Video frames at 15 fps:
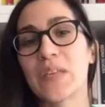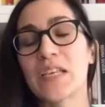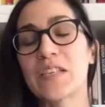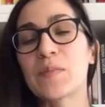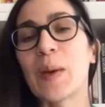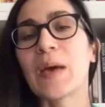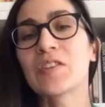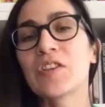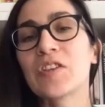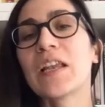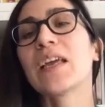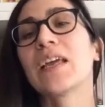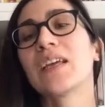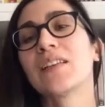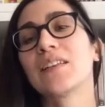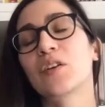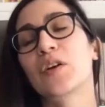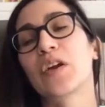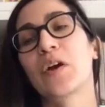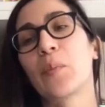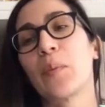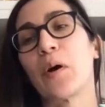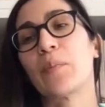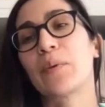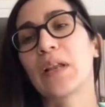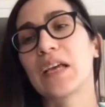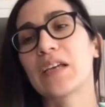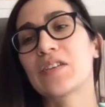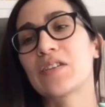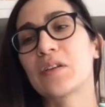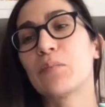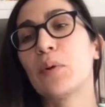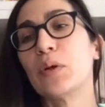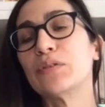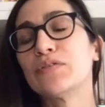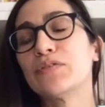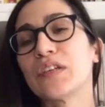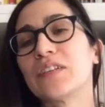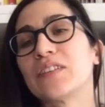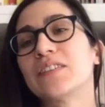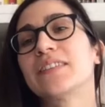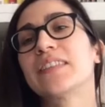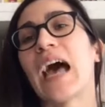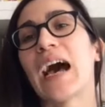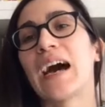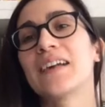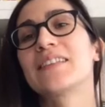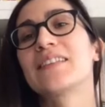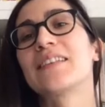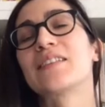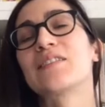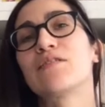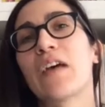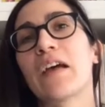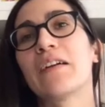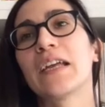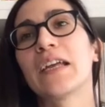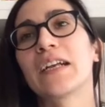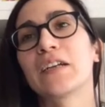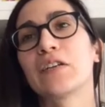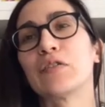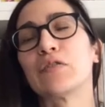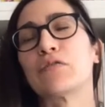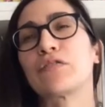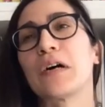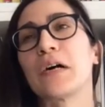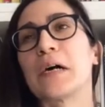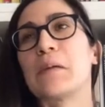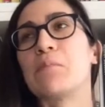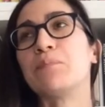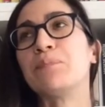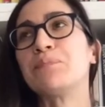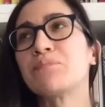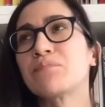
especially the Creole population in Bluefields has this very kind of, um,